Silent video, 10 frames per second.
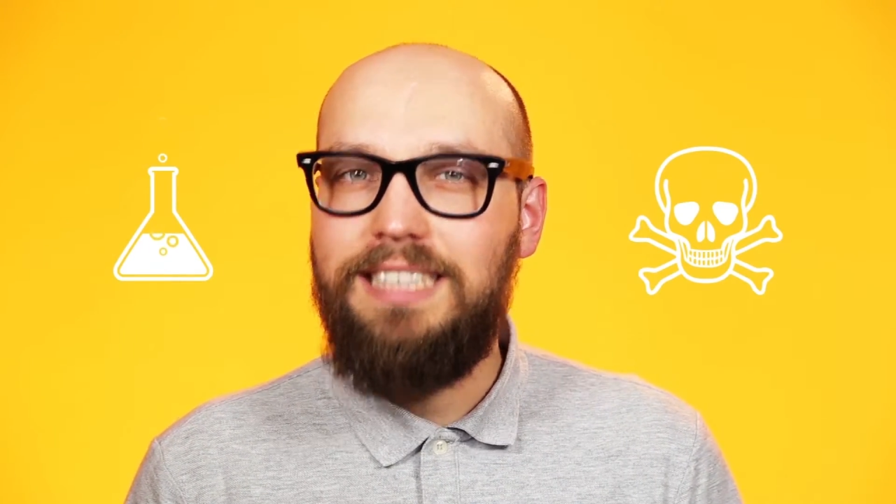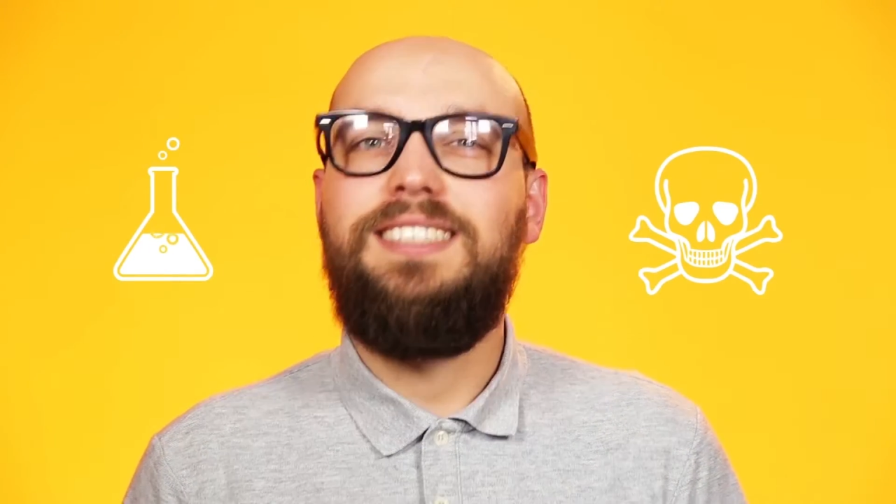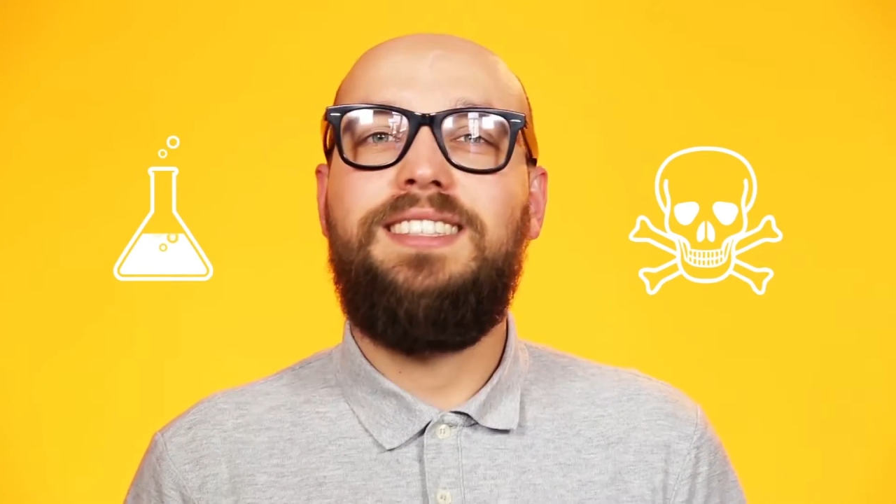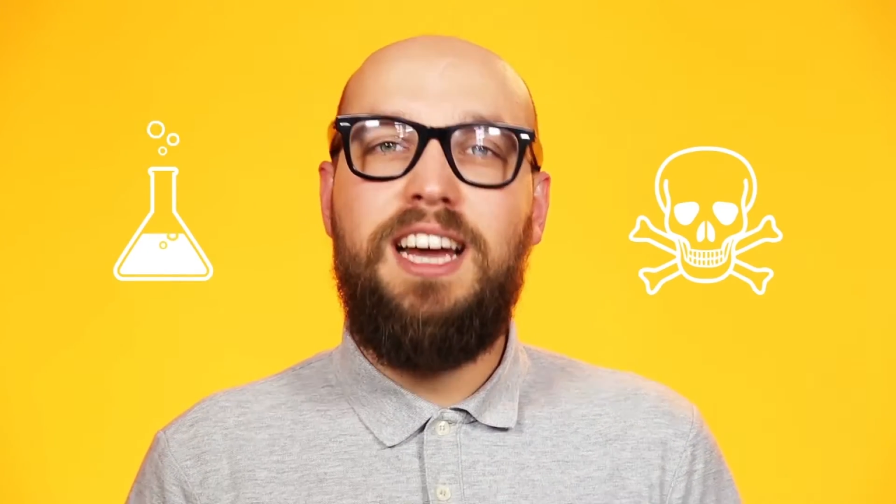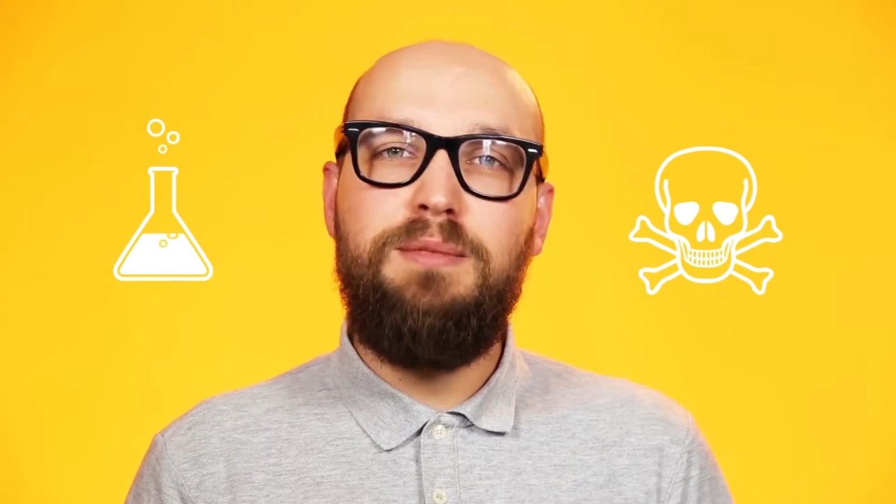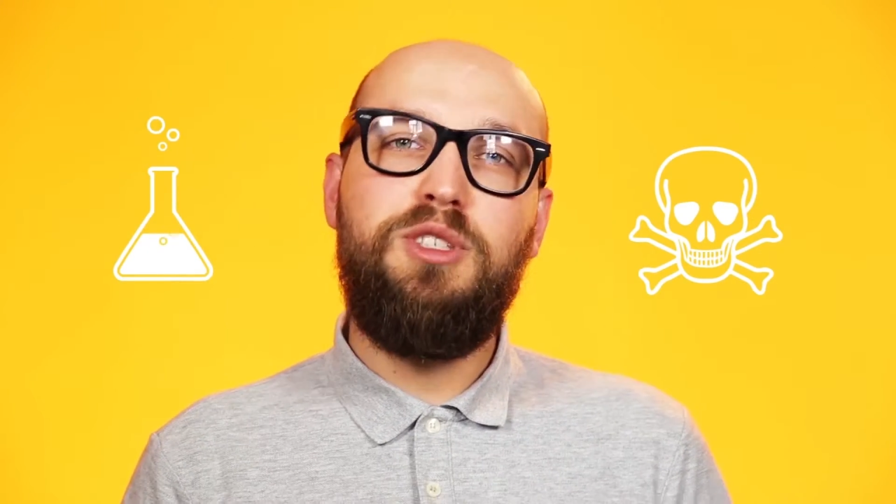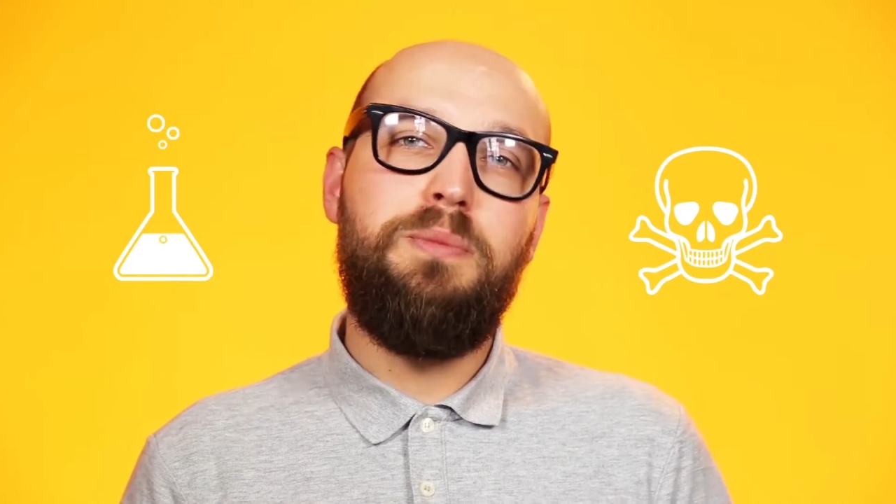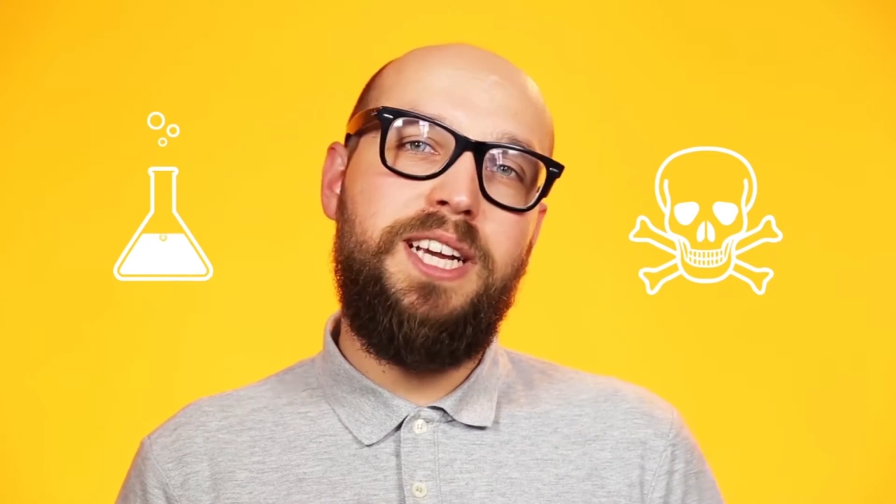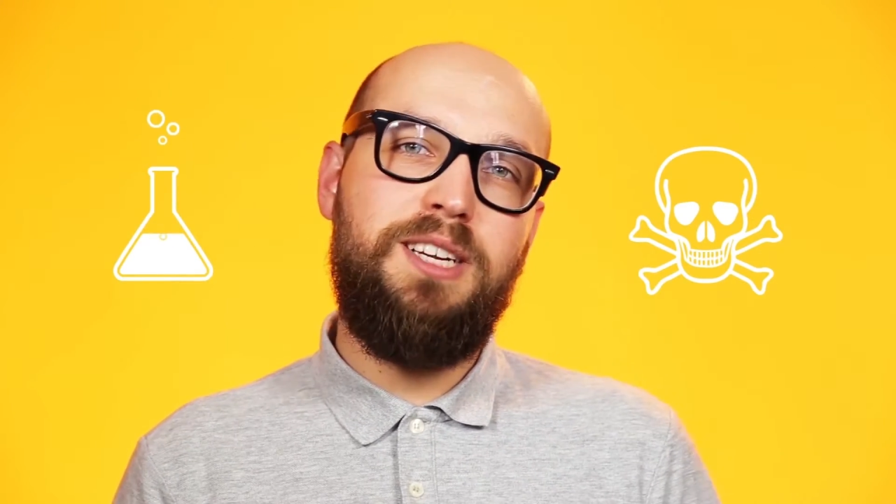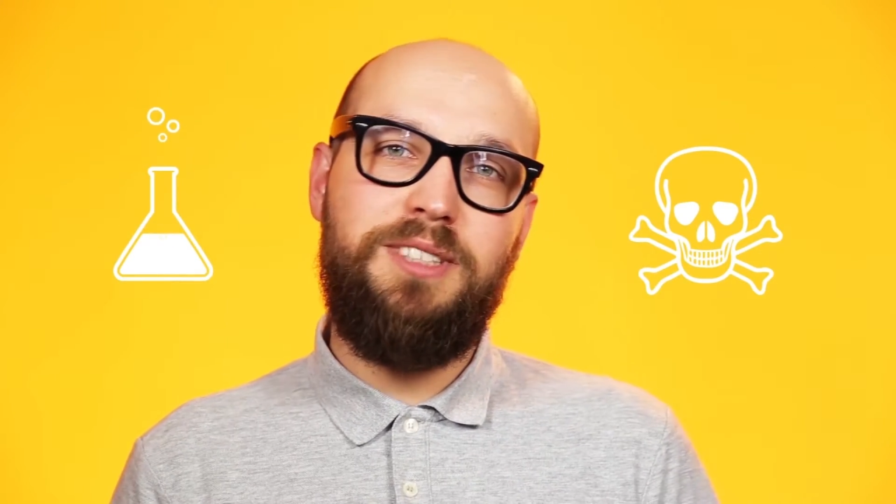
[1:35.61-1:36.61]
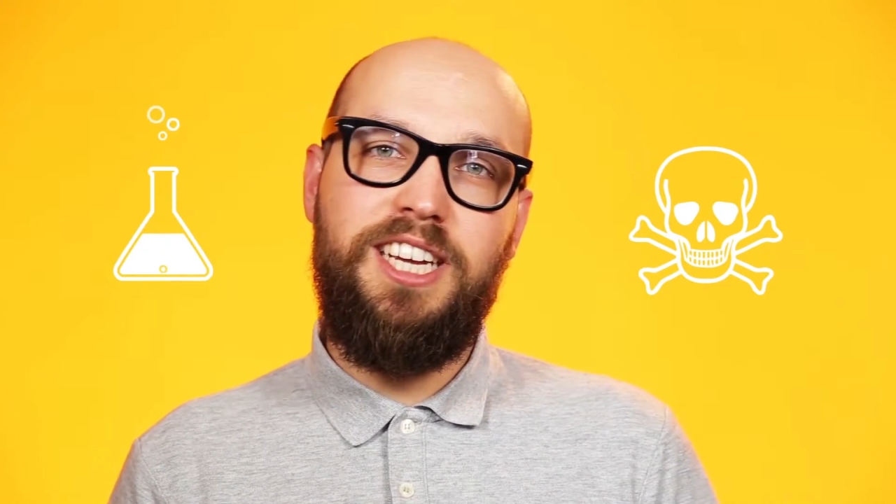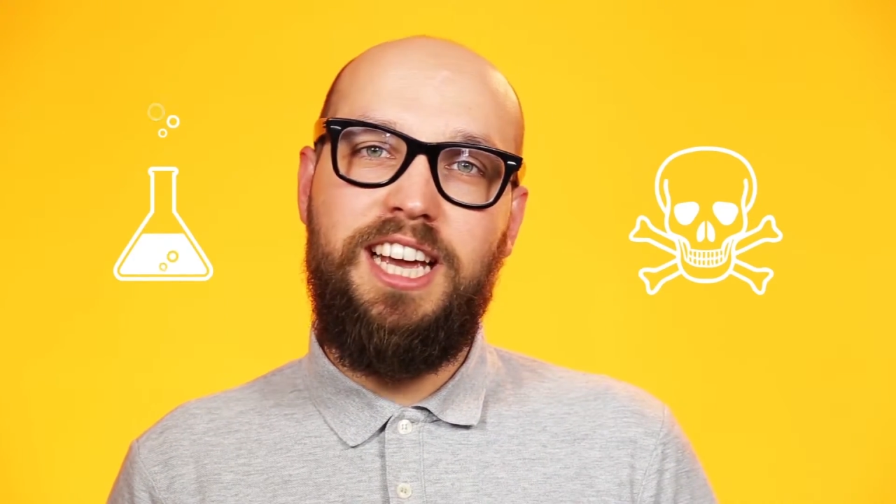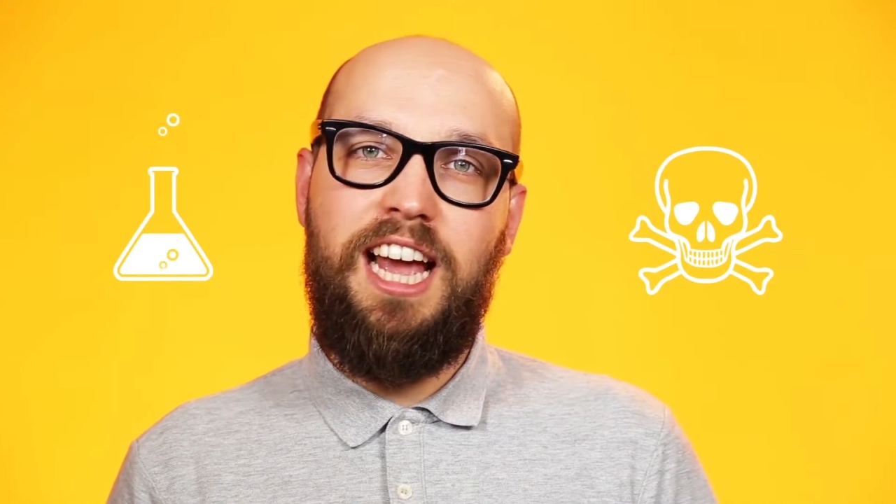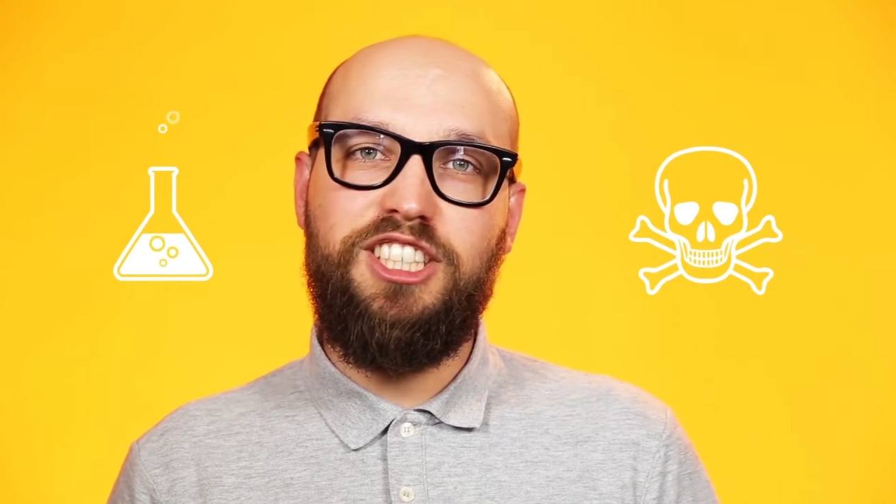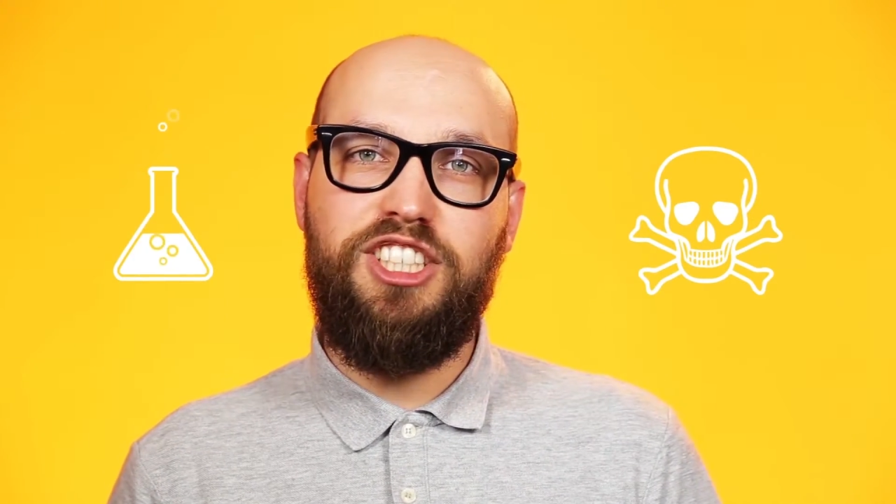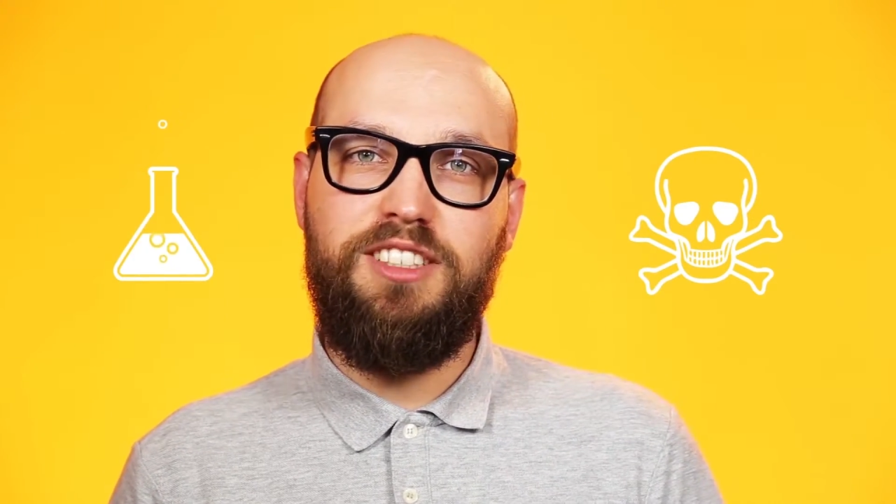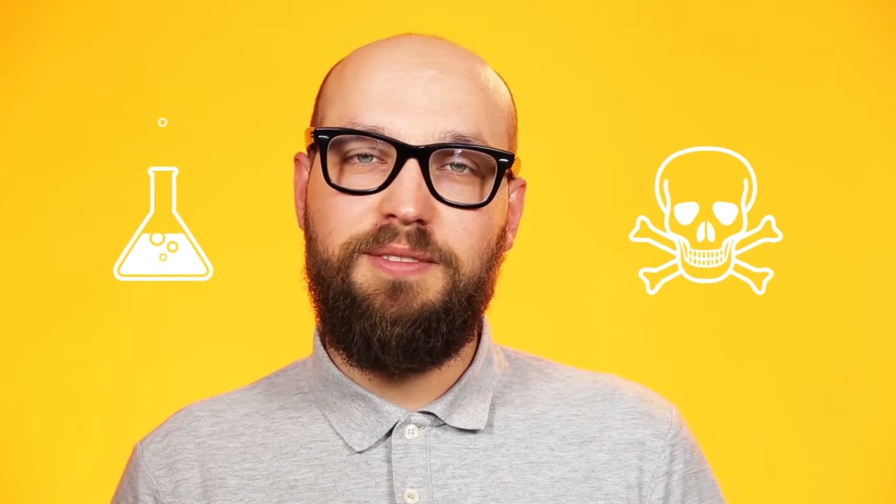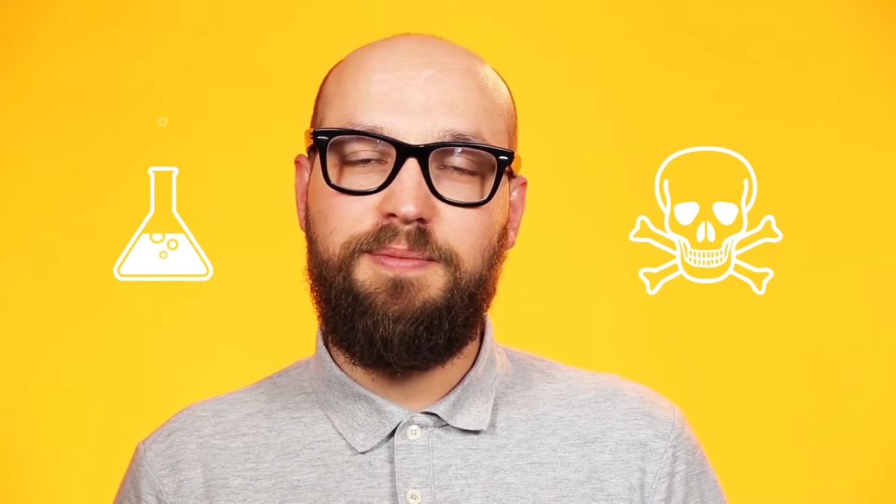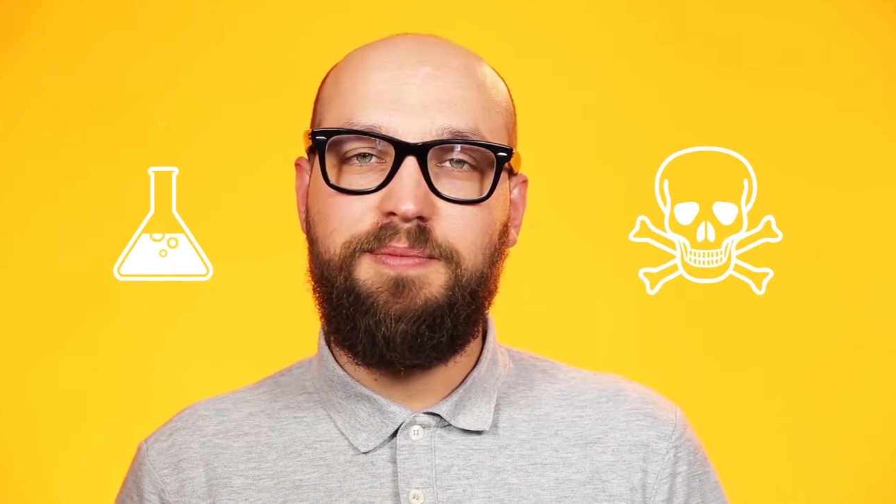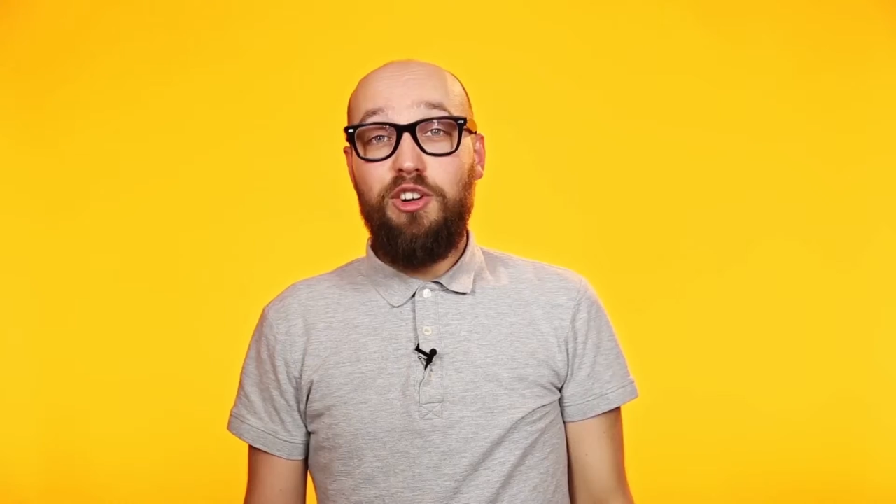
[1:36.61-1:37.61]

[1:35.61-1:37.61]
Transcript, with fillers: it's time to make him take action.